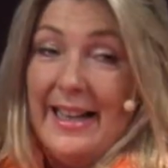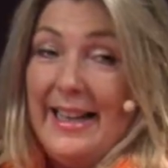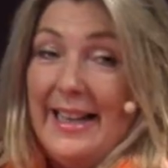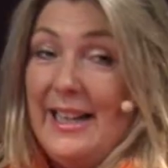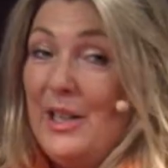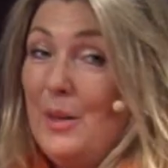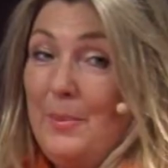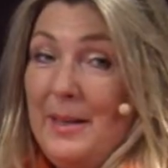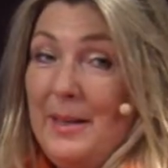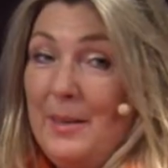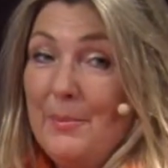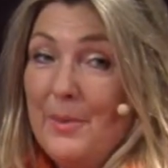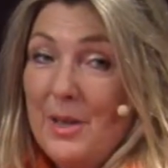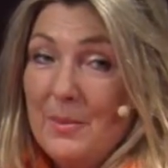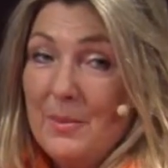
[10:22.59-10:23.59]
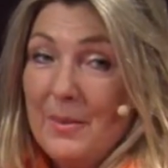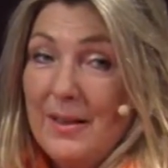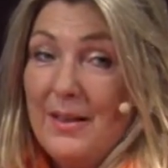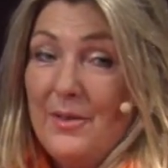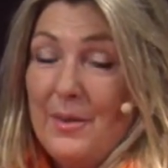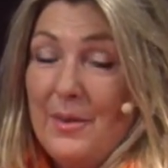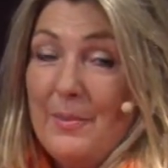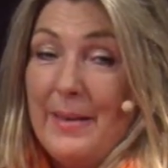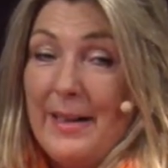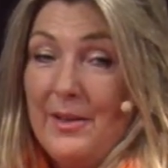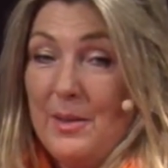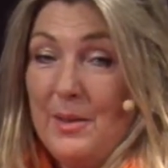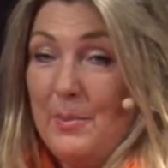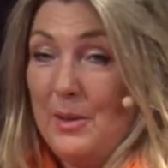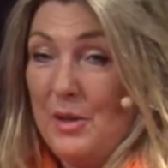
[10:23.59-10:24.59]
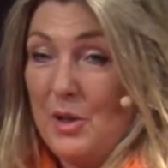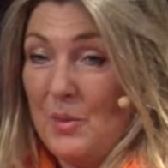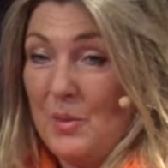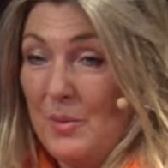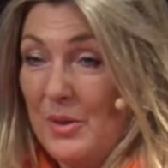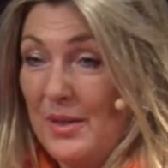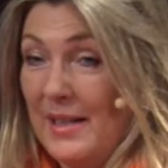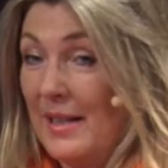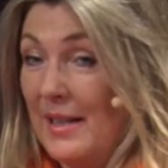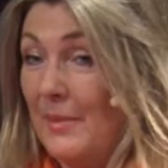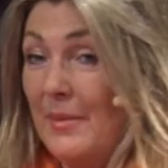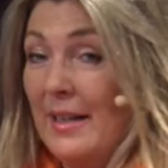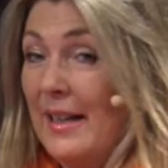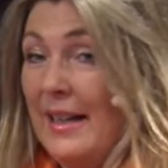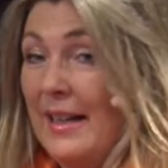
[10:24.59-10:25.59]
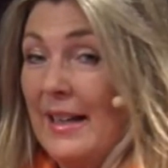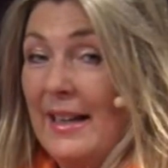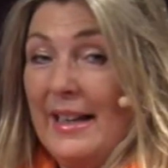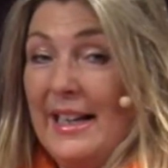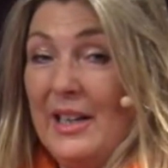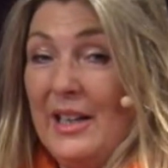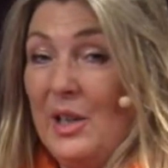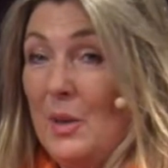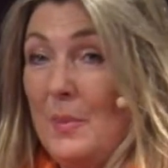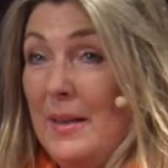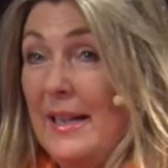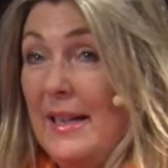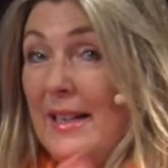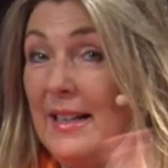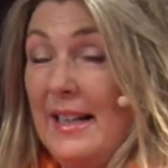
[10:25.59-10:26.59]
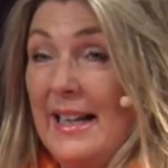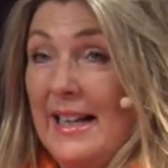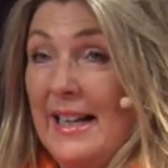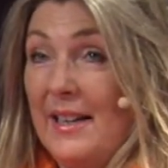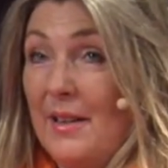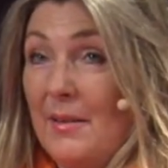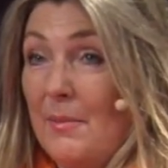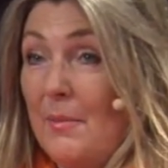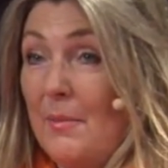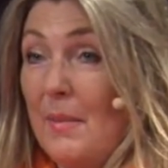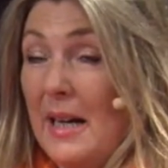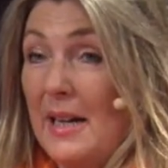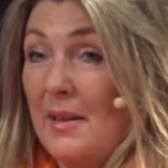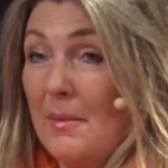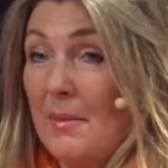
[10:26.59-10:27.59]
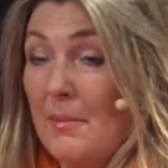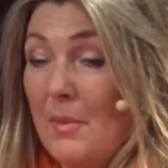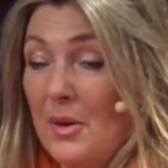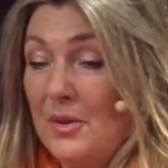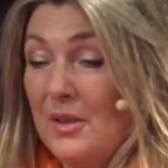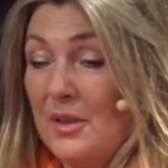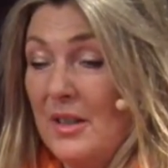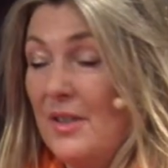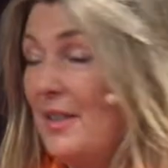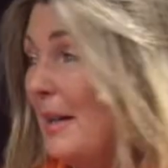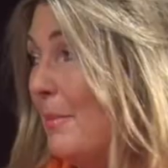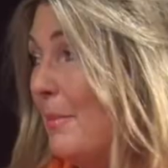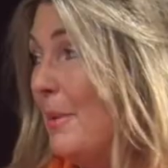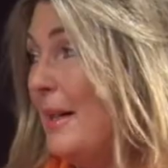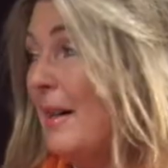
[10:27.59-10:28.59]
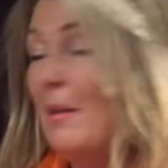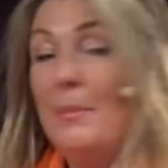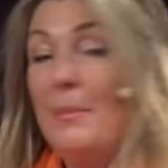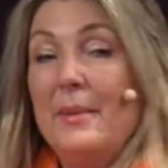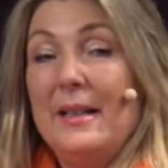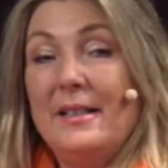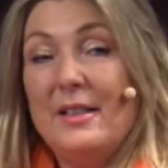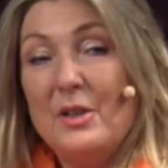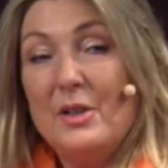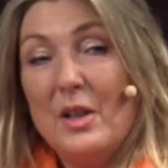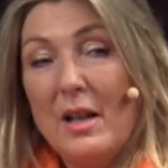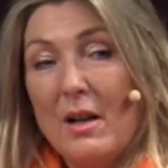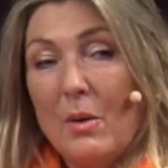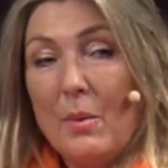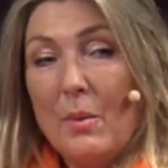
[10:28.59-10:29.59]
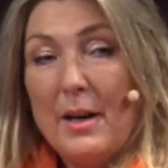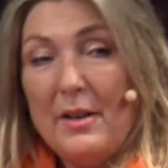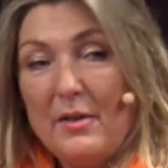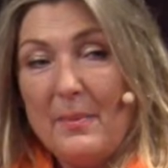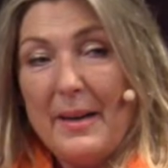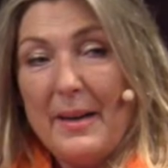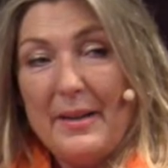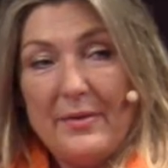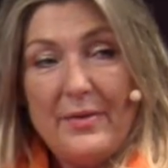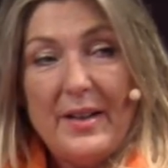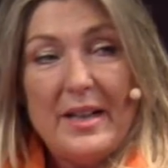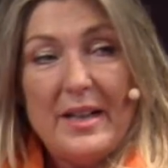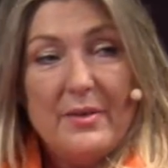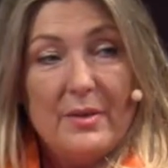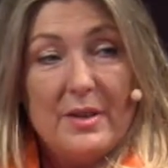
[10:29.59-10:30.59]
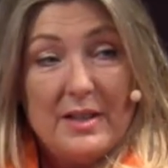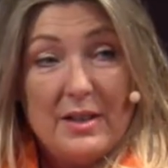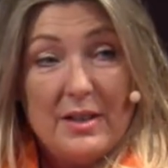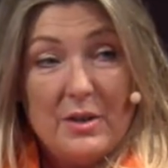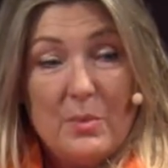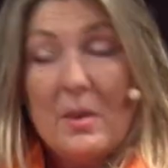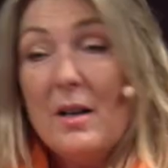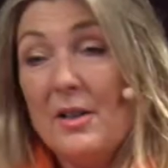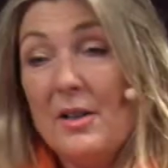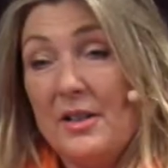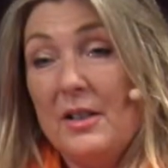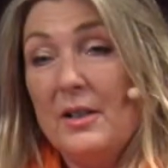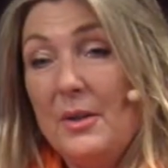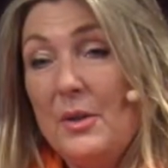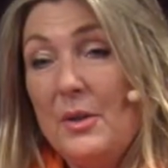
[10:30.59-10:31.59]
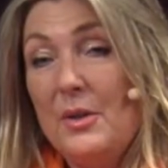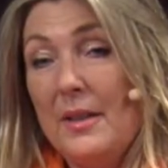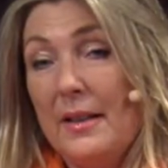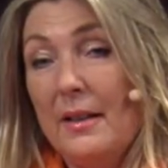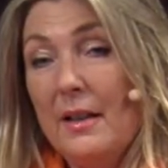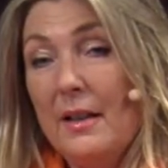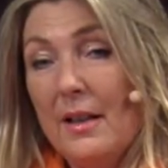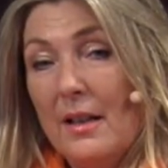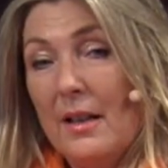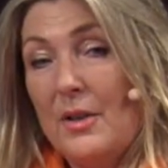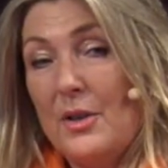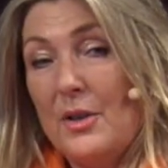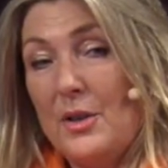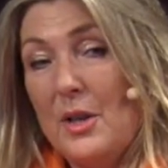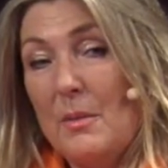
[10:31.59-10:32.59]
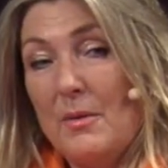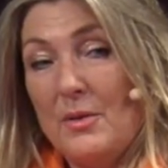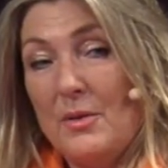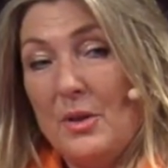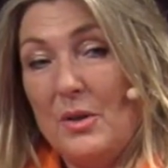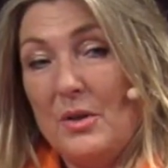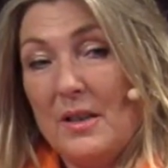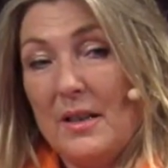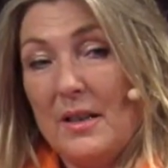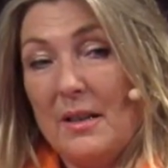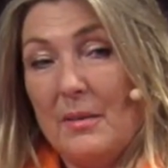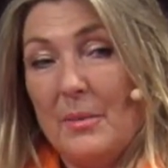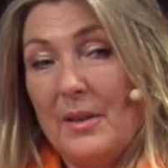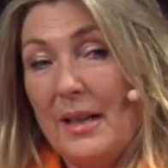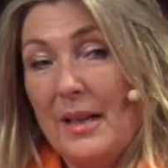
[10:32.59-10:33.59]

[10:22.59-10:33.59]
It could be in MoMA, the Met, the British Museum. It could be in a modern contemporary art piece. It's one of my favorite in the world, including the Tomb of Tutankhamun.